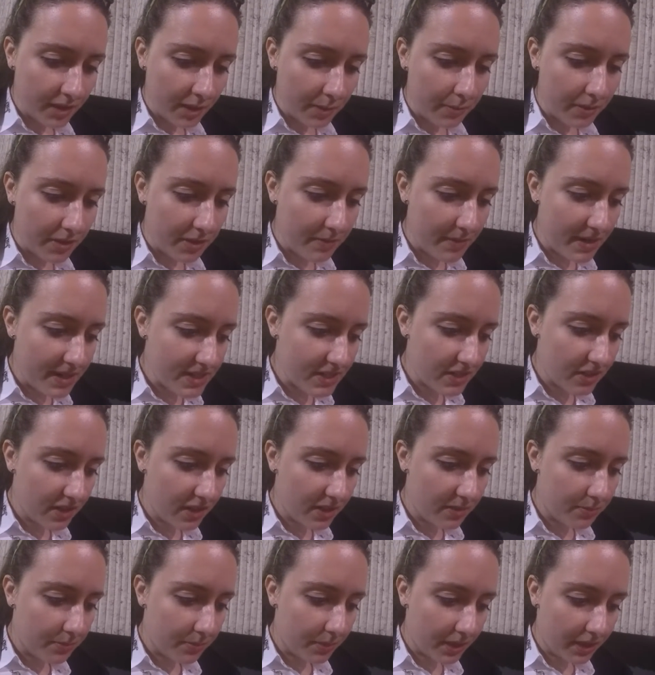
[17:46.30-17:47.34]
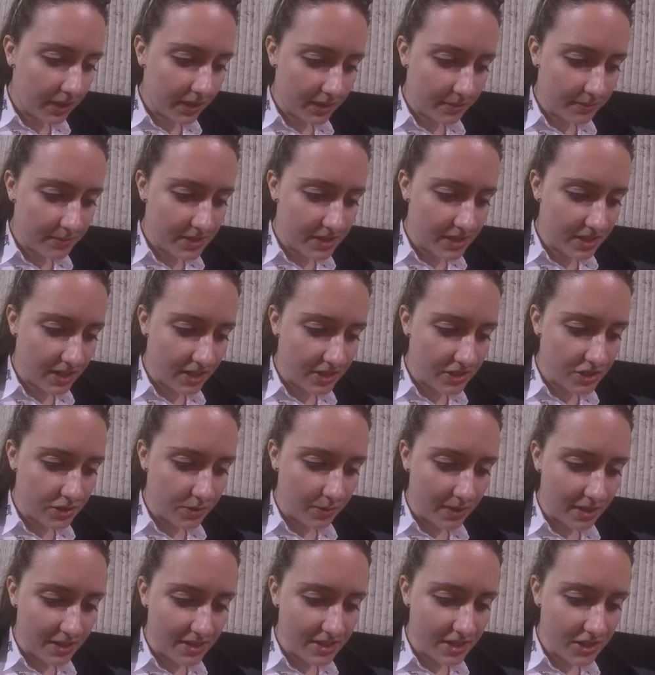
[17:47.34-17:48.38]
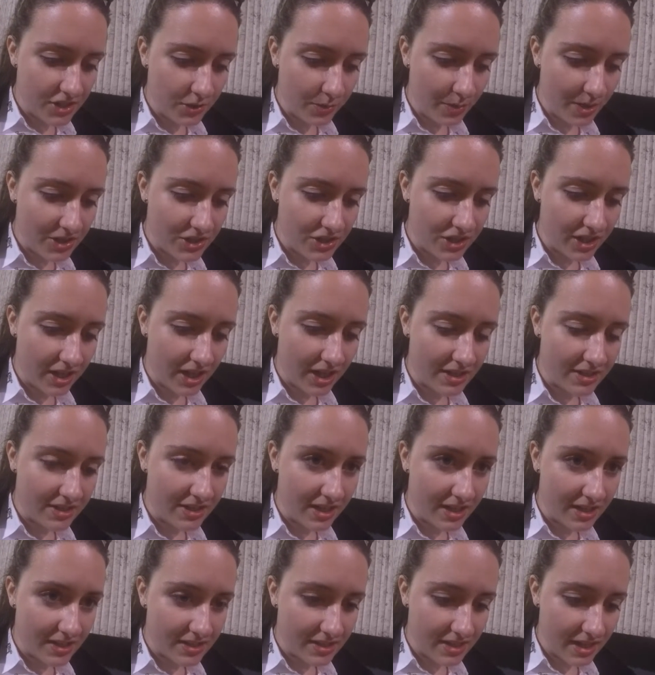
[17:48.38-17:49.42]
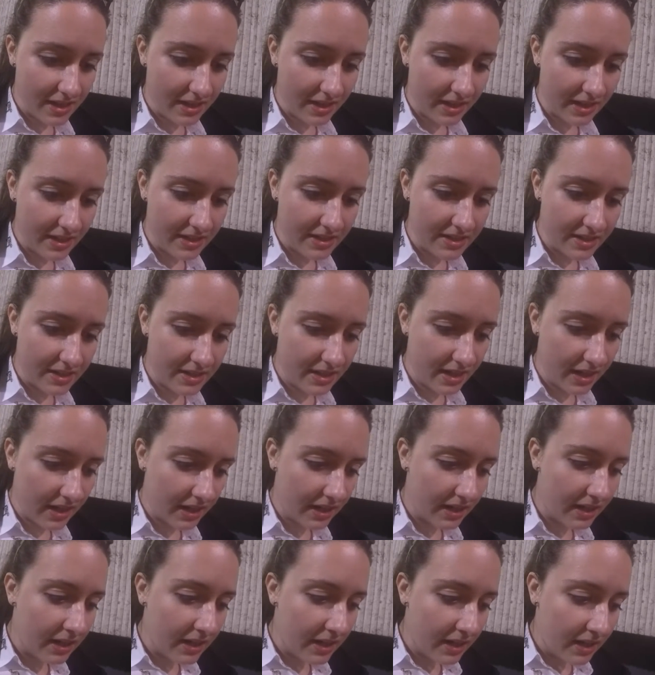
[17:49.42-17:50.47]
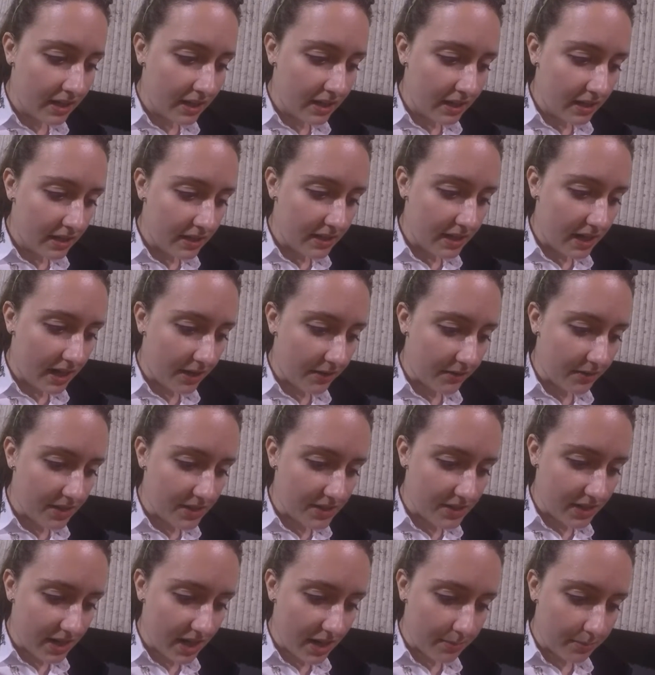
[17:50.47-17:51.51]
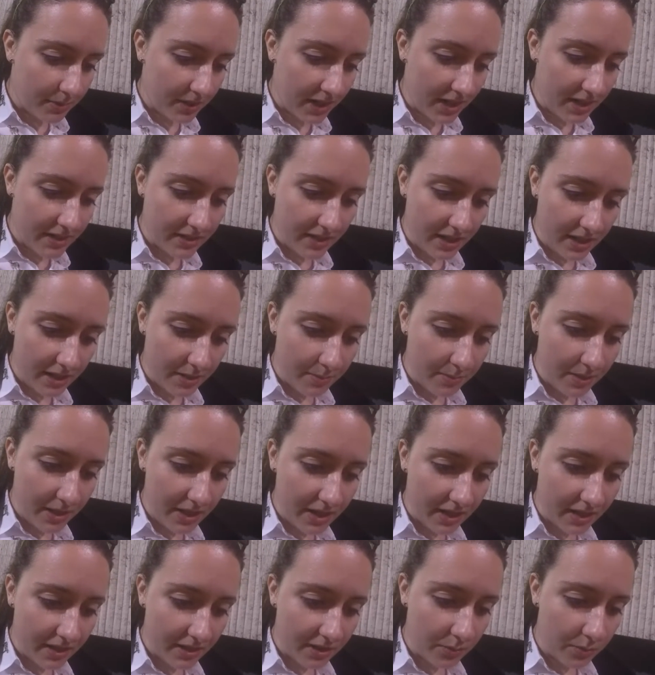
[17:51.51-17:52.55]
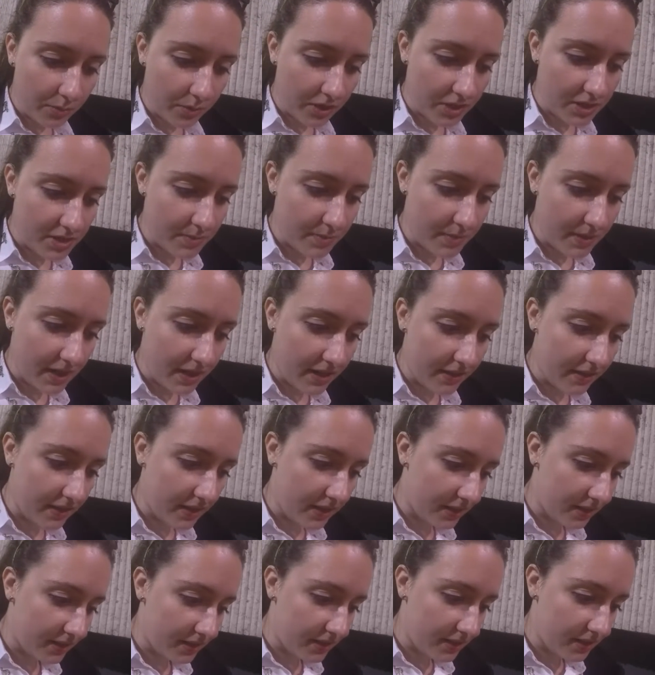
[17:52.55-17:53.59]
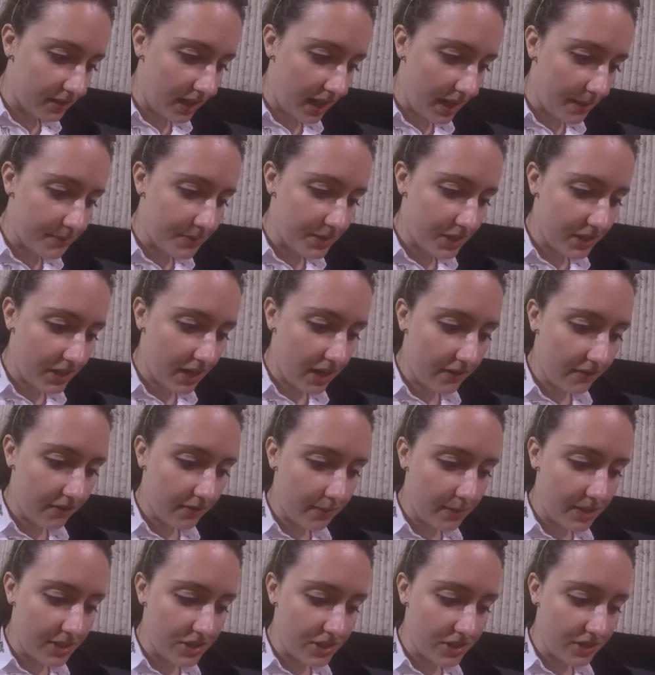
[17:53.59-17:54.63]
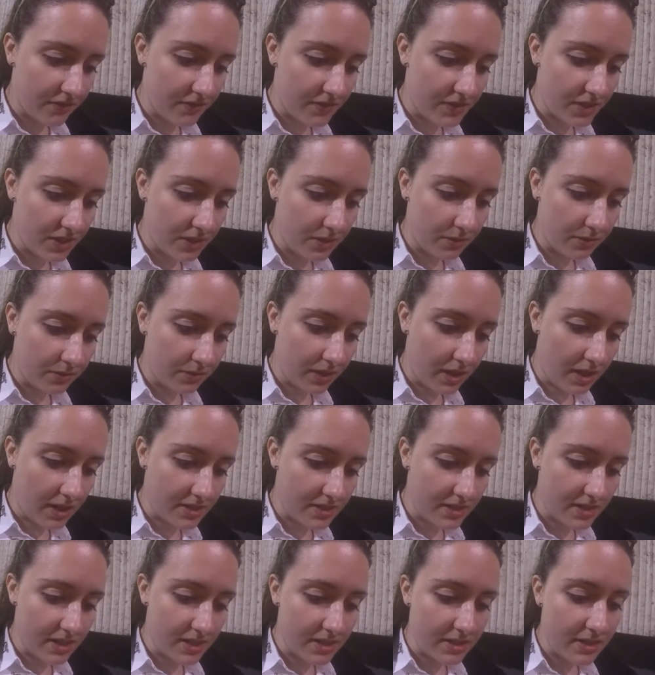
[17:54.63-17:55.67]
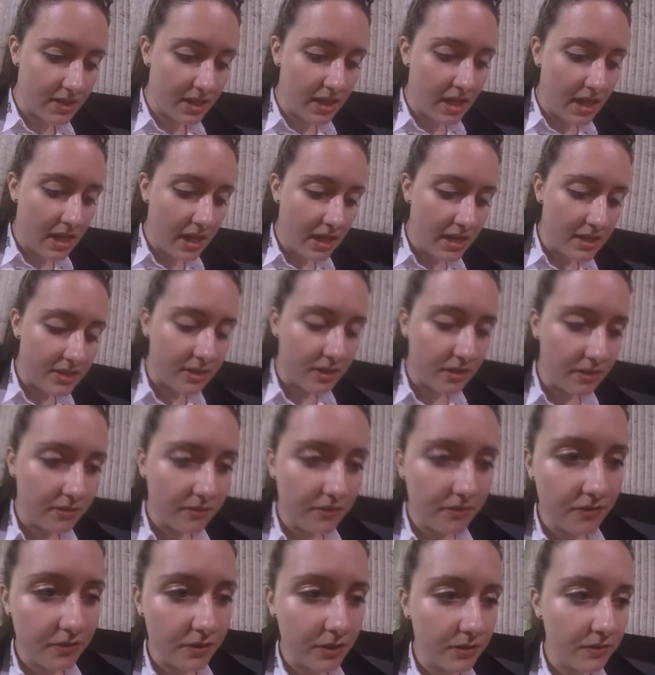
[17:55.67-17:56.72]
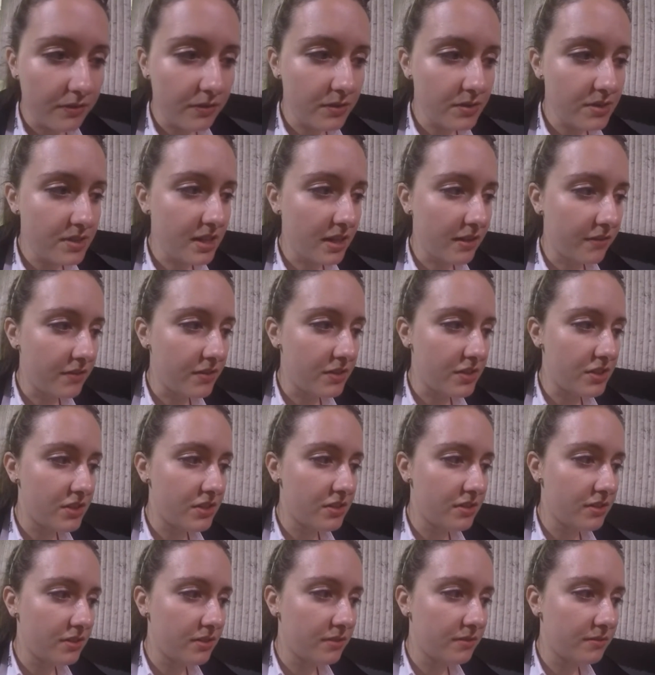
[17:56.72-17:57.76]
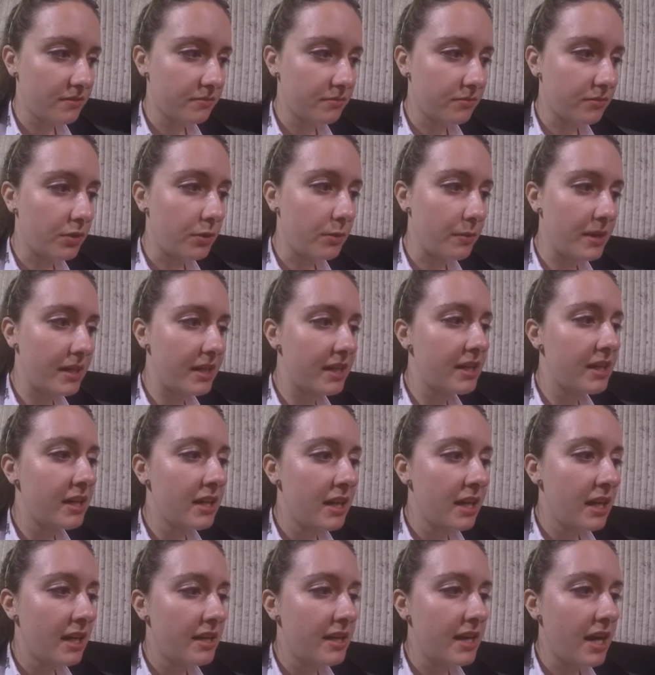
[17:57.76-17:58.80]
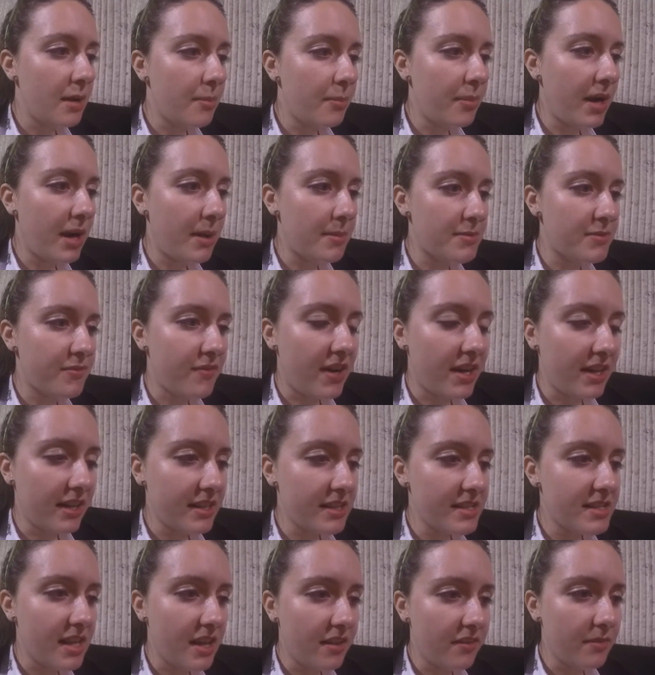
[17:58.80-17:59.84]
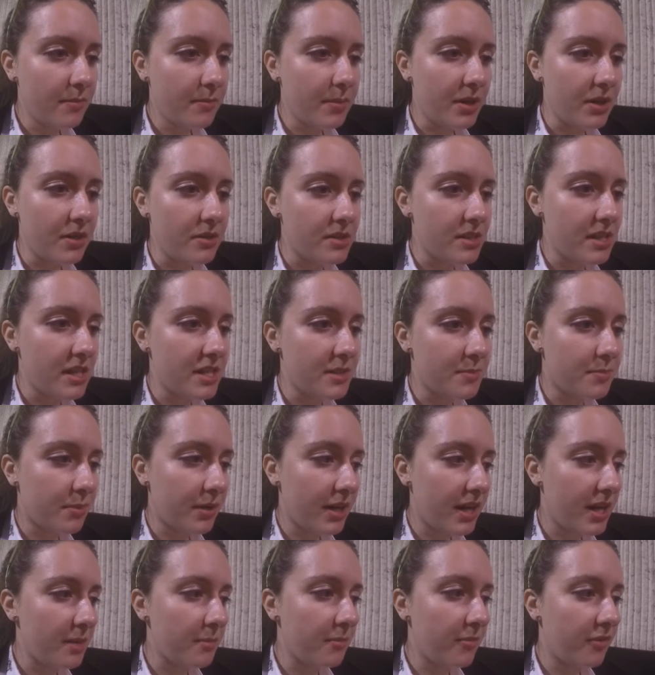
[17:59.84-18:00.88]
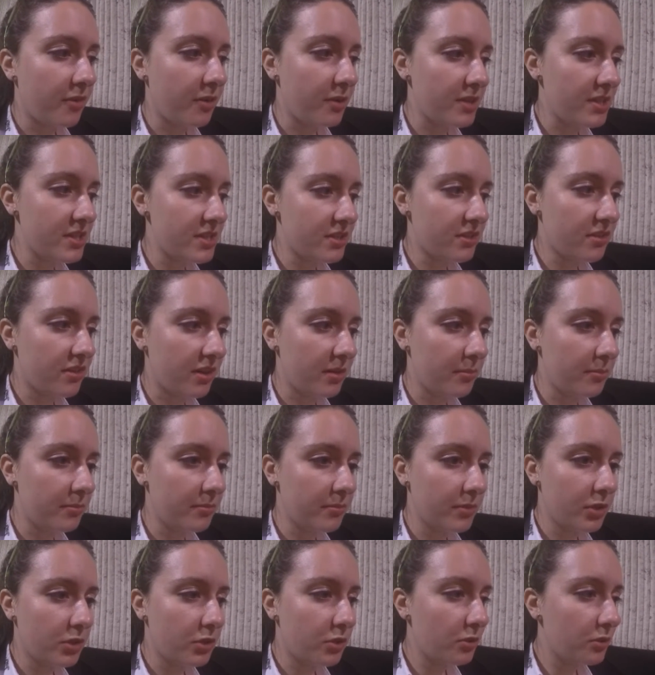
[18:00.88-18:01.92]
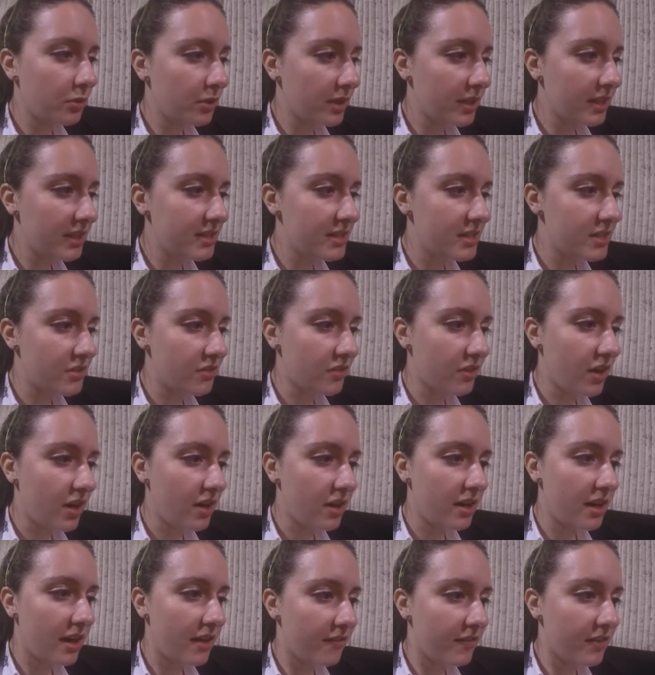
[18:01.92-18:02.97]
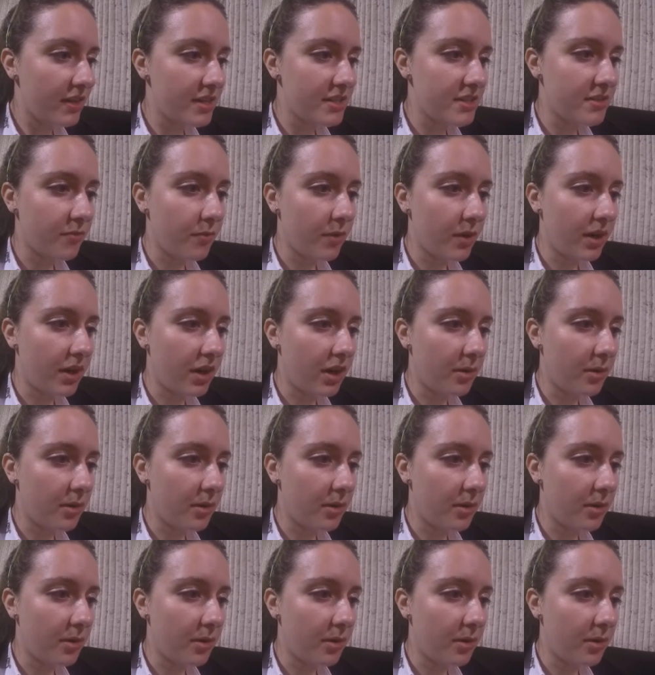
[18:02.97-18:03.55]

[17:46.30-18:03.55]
But the mescal had brought him in touch with the situation again to the extent that he did not now need to comprehend any meaning in the words beyond their abject confirmation of his own lostness, his own fruitful selfish ruin now perhaps finally self imposed, his brain, for this crum- cruelly disregarded evidence of what